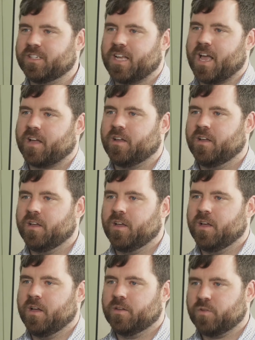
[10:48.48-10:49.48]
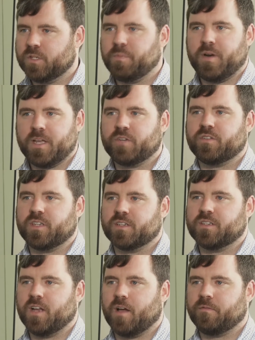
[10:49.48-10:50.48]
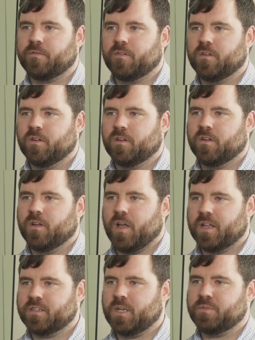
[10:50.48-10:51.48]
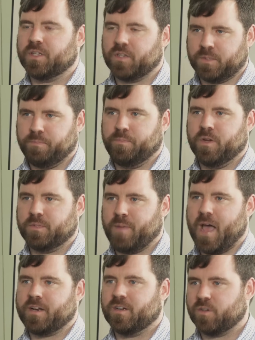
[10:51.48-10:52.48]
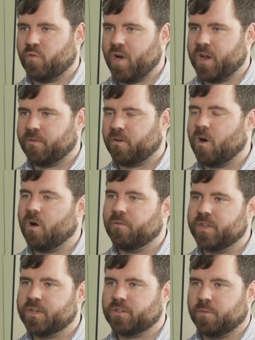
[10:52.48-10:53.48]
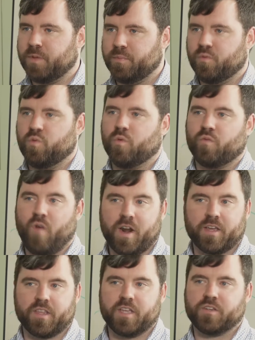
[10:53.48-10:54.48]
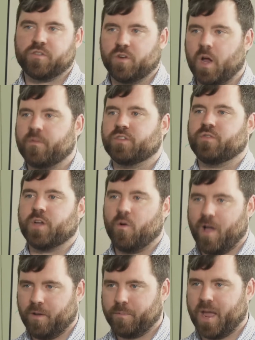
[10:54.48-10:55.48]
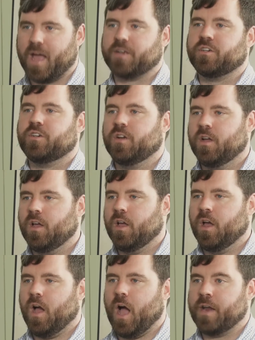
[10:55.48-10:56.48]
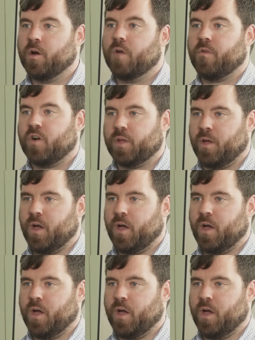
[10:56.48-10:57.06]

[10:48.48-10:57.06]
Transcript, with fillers: attack. Okay. So it's pretty interesting stuff. Yeah it seems like there's, there's patches already for all of these, so people who were running these should obviously go out patch. I know I've already